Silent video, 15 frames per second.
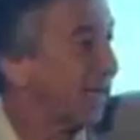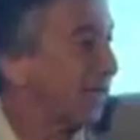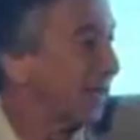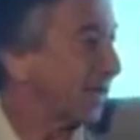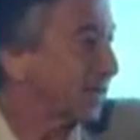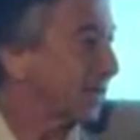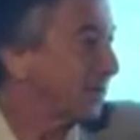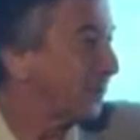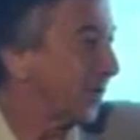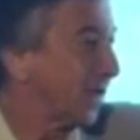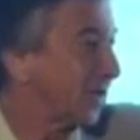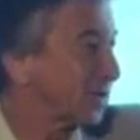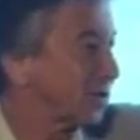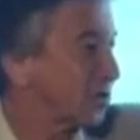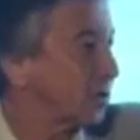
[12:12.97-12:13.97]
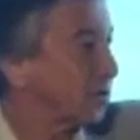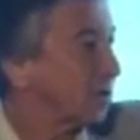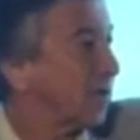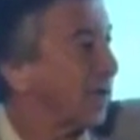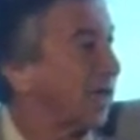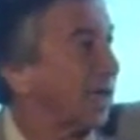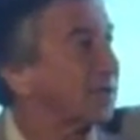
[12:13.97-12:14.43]
that compares to
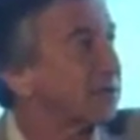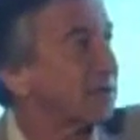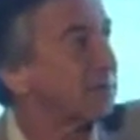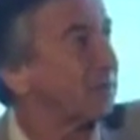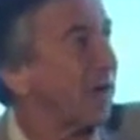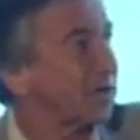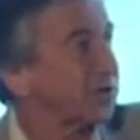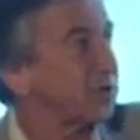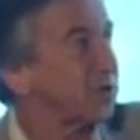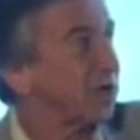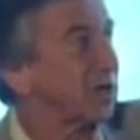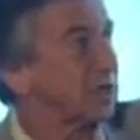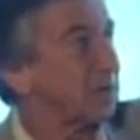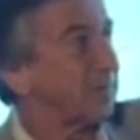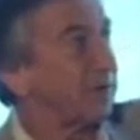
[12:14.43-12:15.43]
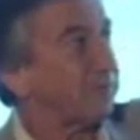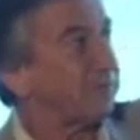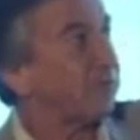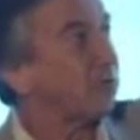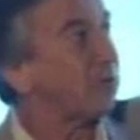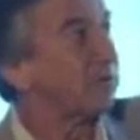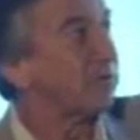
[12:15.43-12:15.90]
instant messaging at about
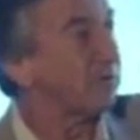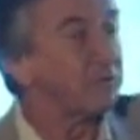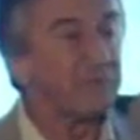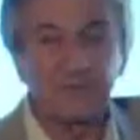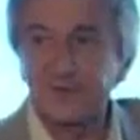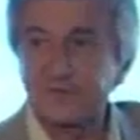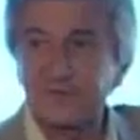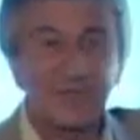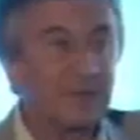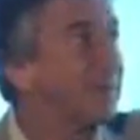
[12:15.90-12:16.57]
450